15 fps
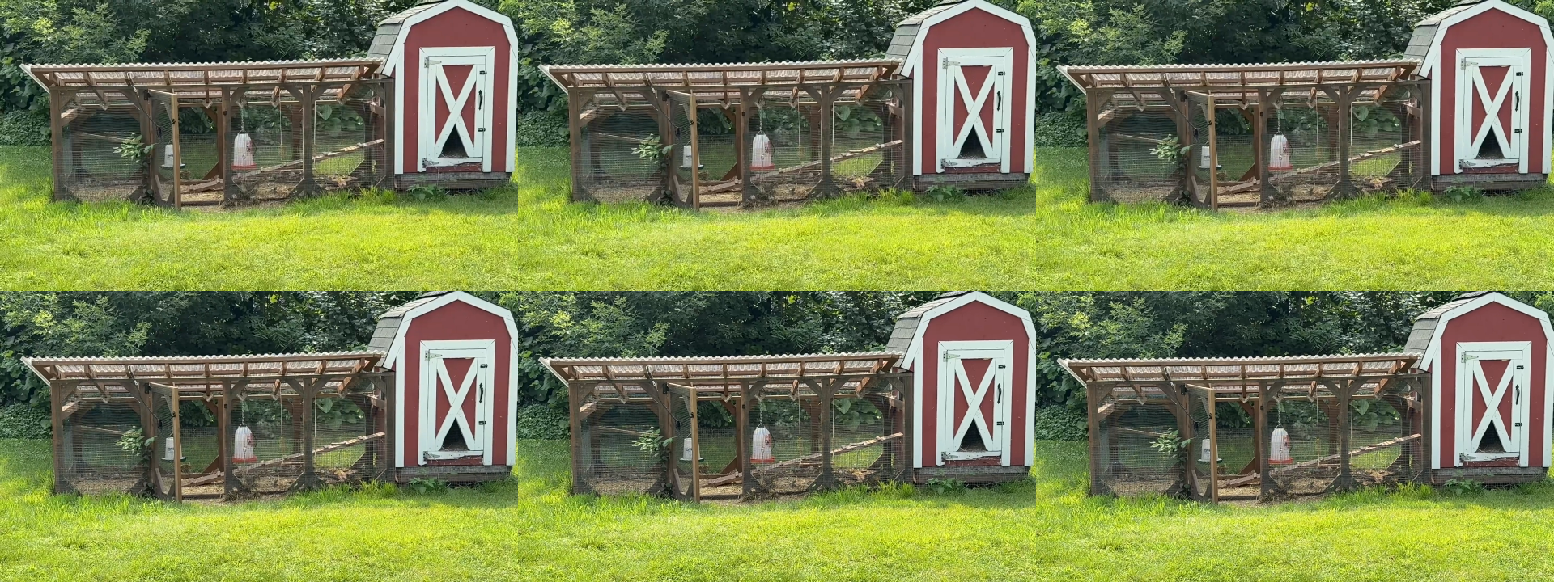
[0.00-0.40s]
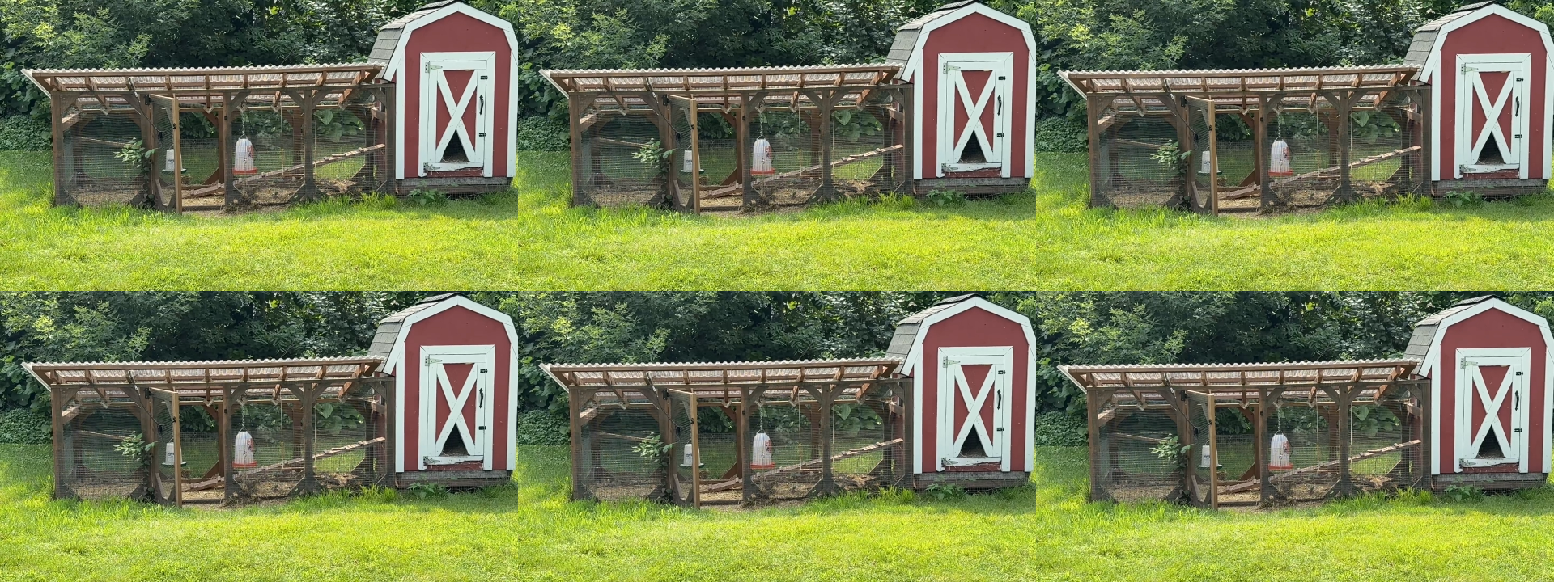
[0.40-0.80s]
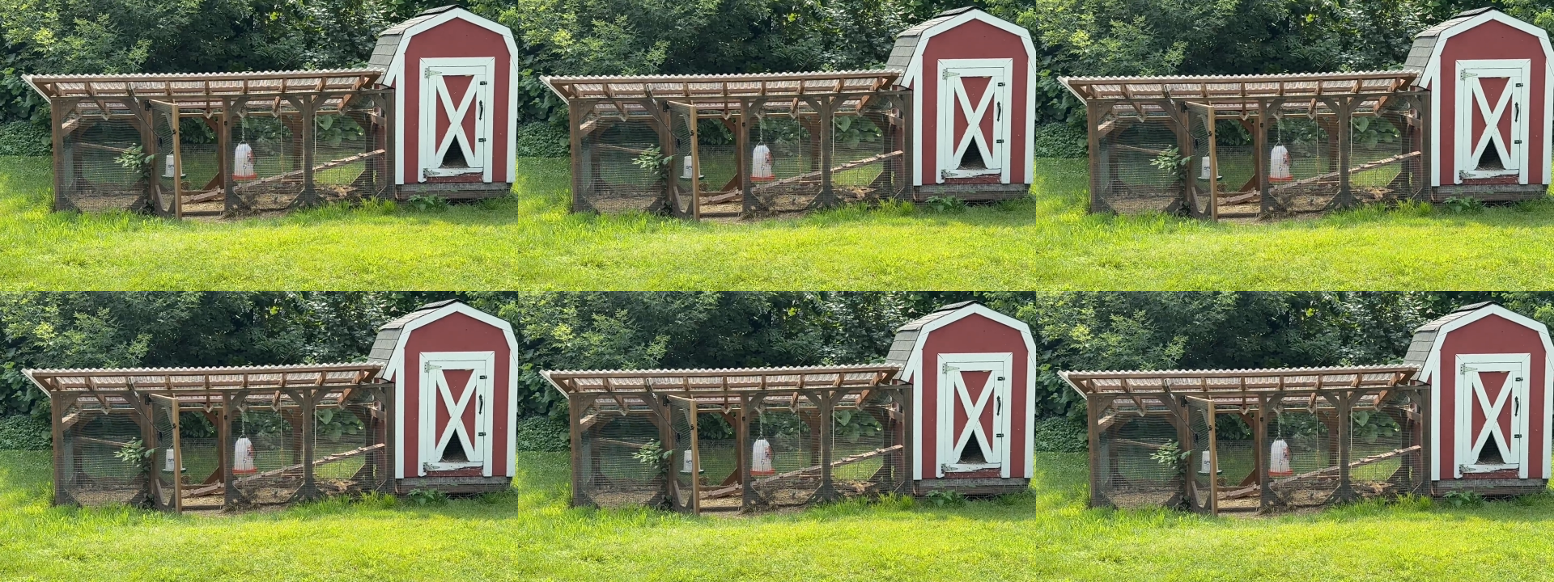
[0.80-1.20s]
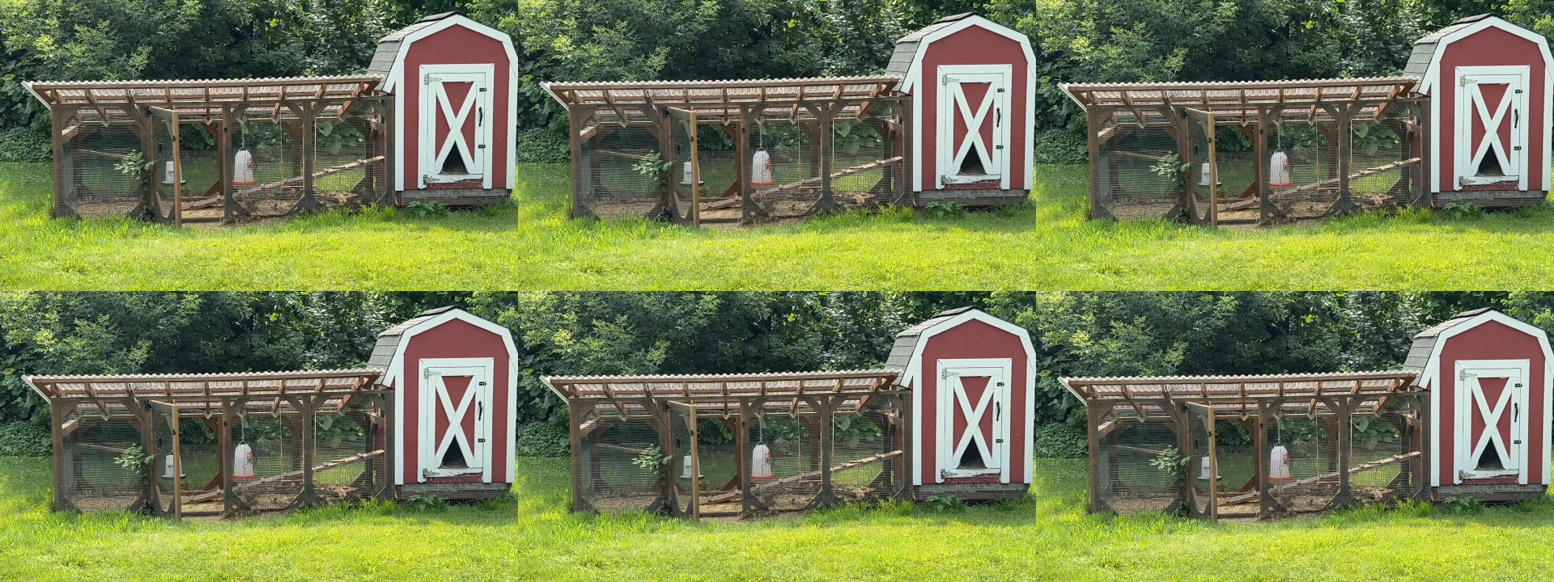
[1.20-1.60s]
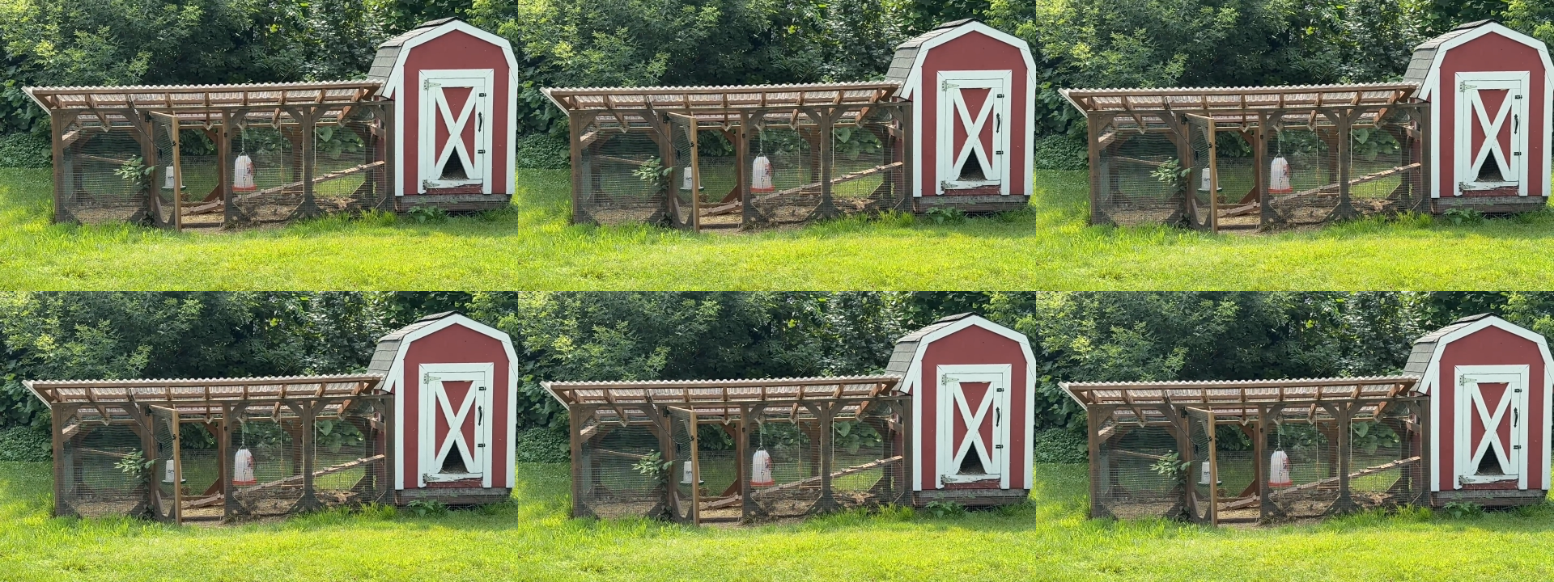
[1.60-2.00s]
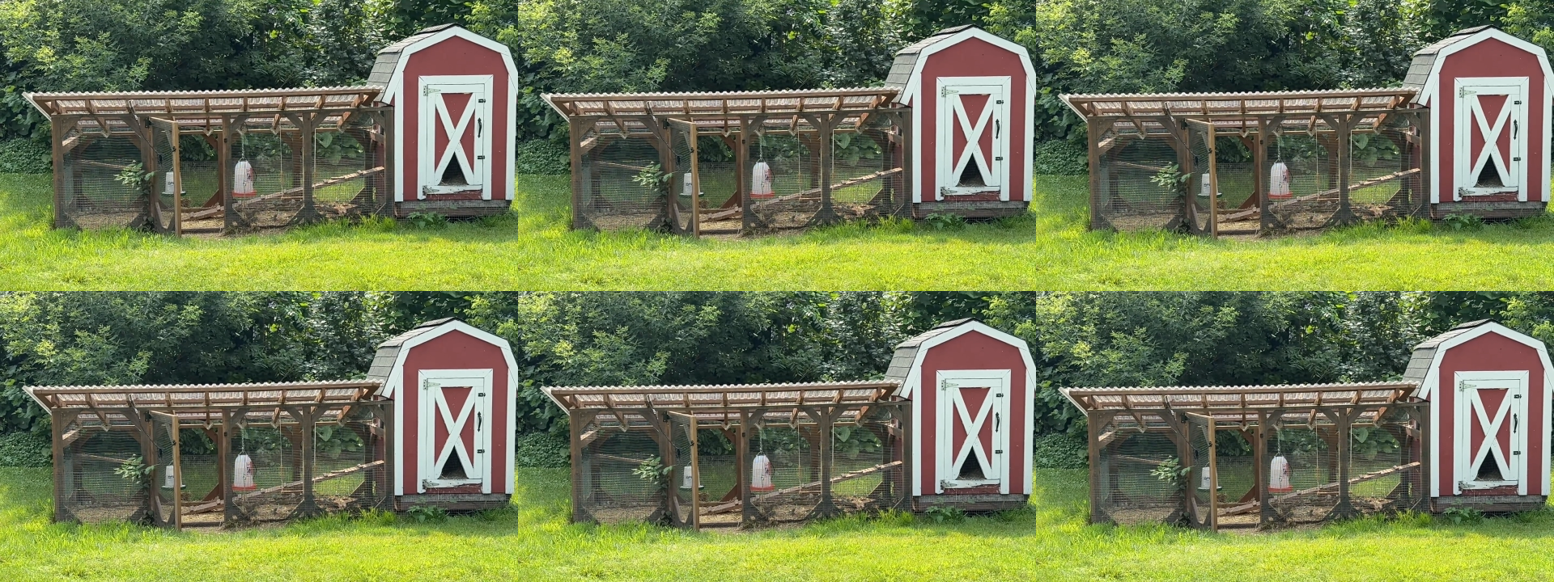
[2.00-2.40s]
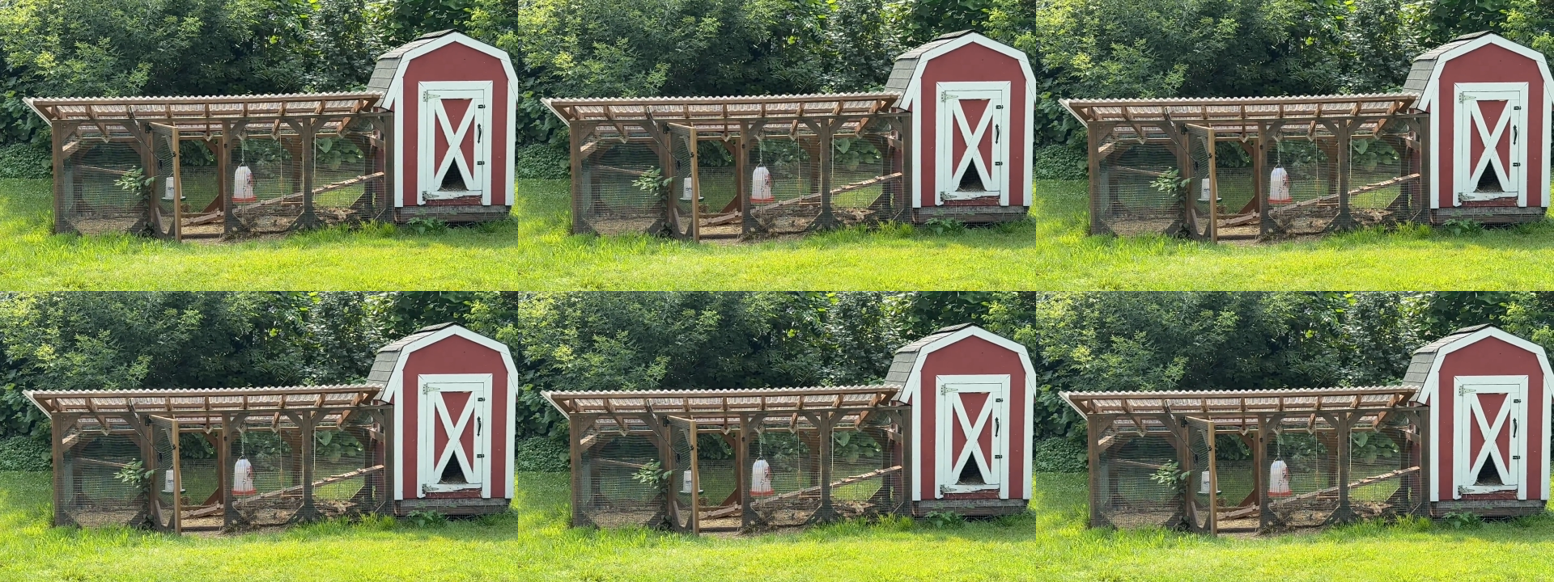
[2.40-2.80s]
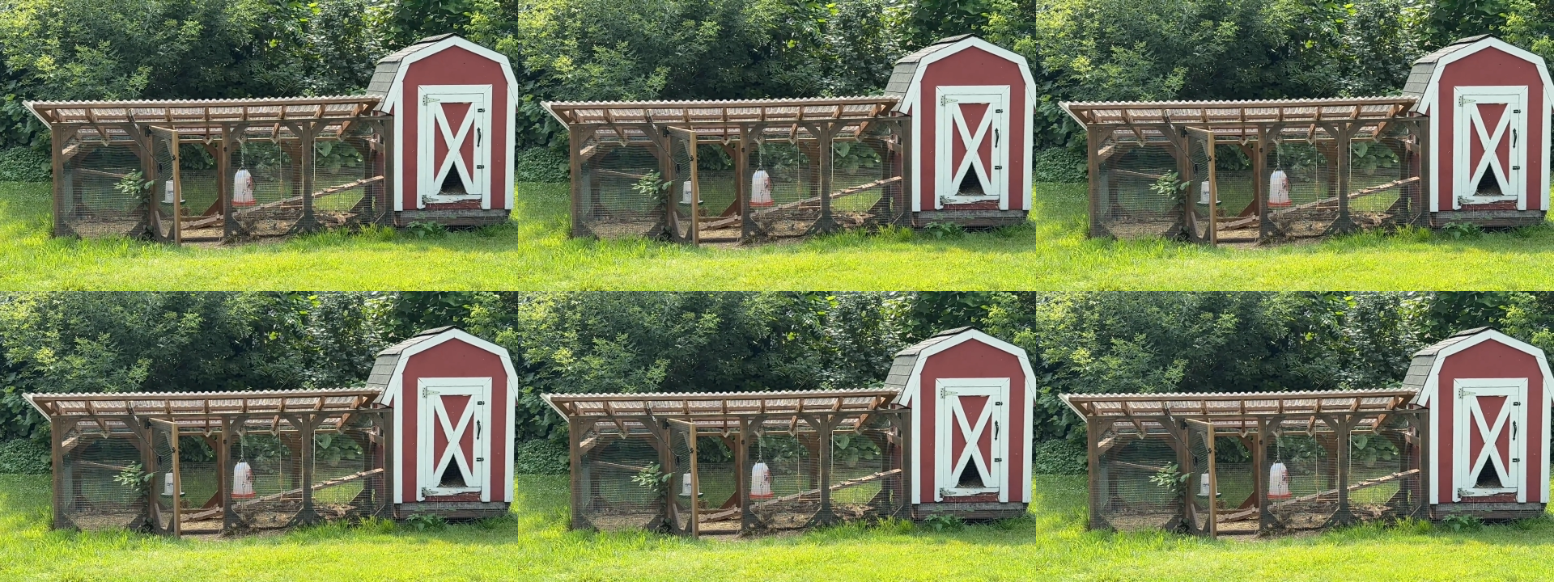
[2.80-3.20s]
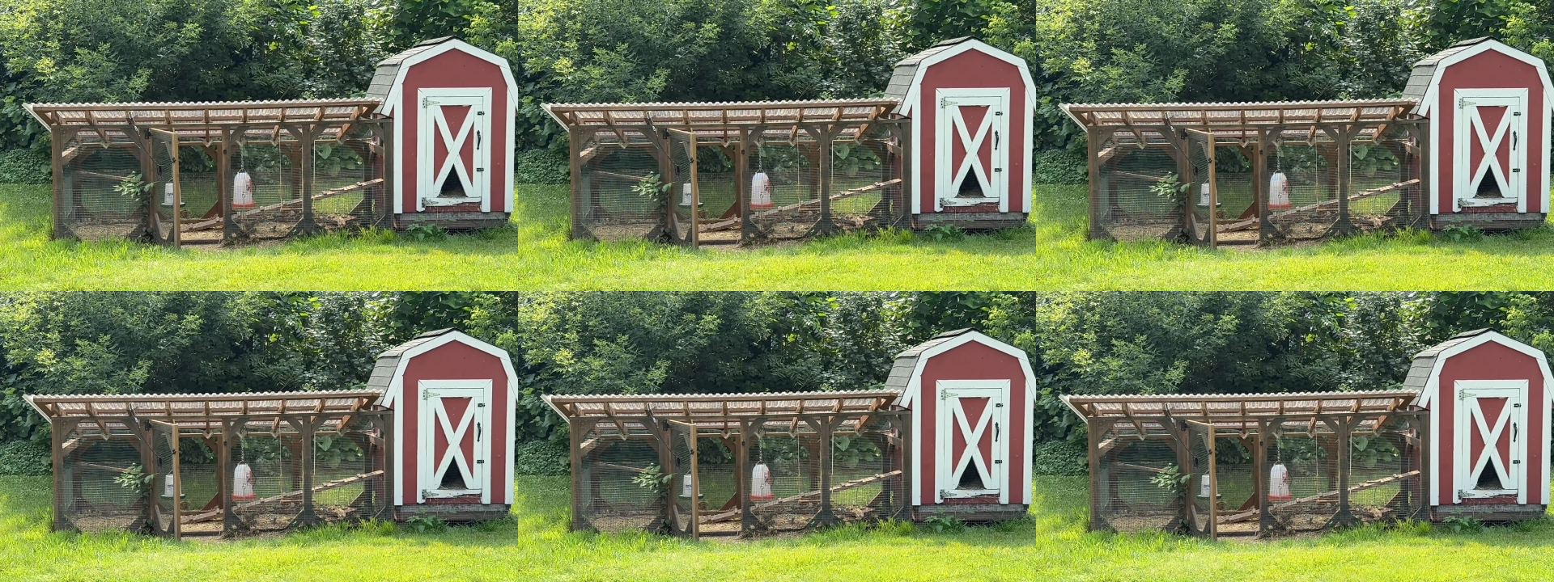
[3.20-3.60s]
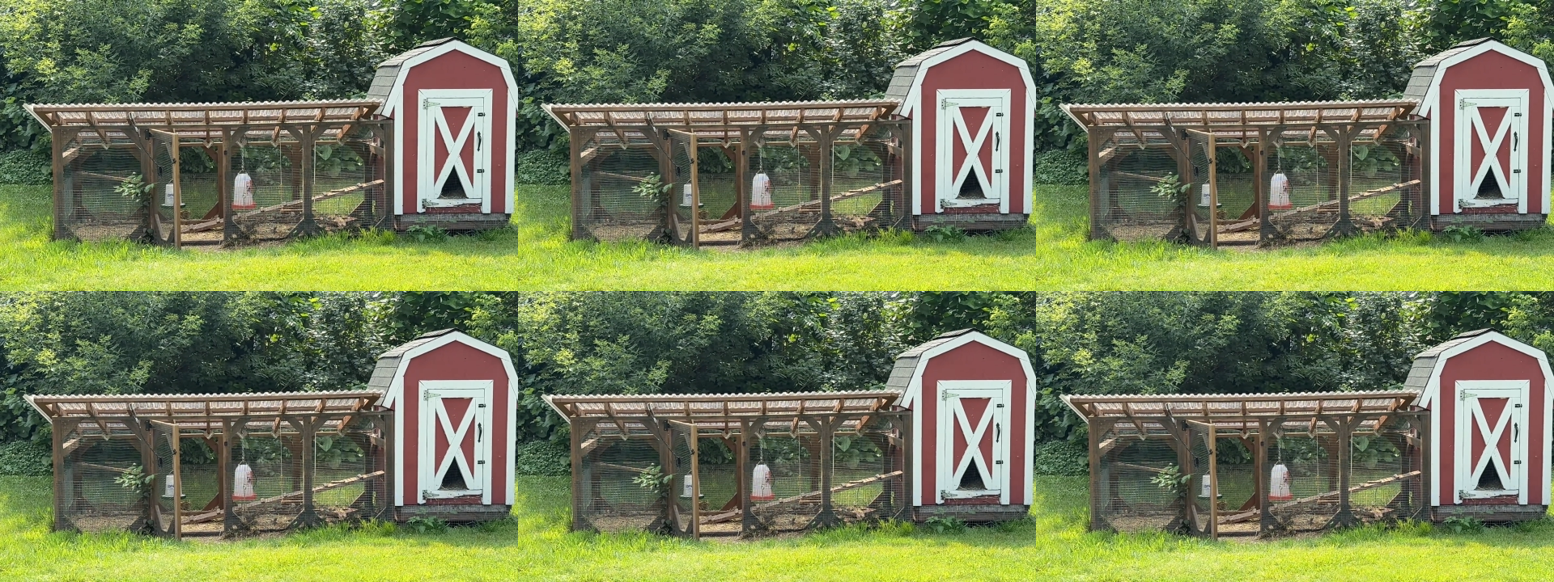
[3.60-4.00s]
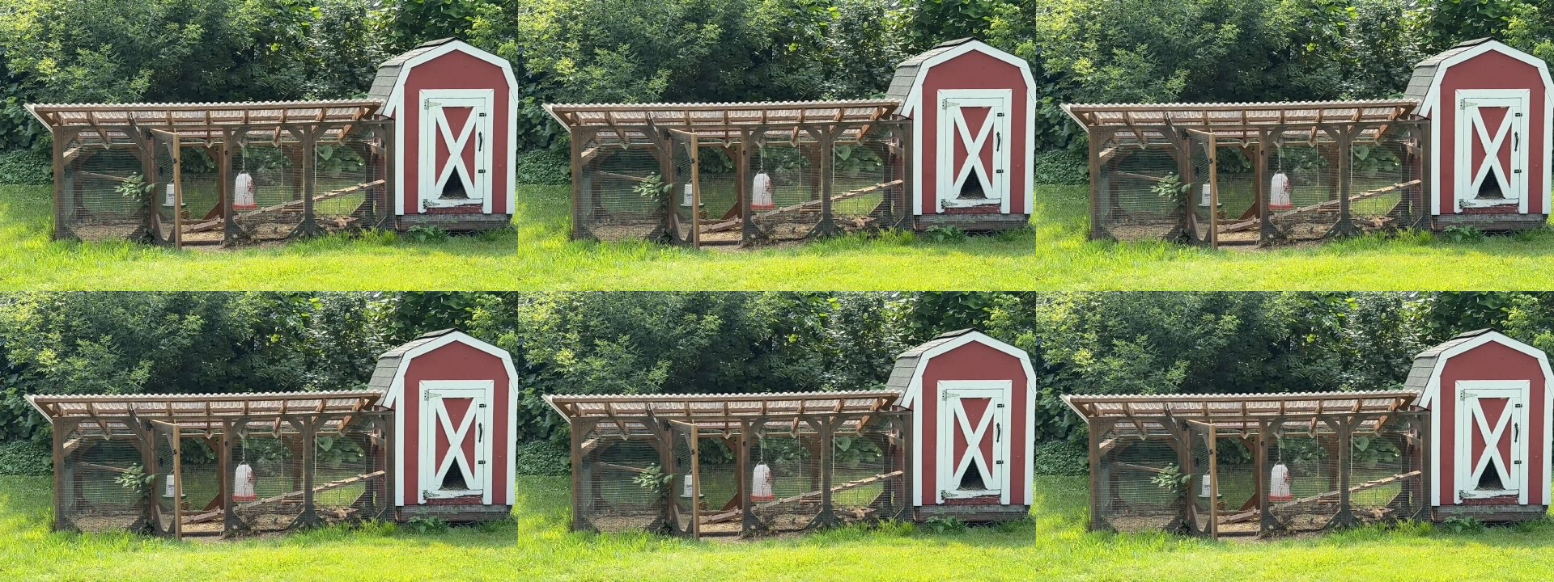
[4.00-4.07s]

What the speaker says: (no speaker visible)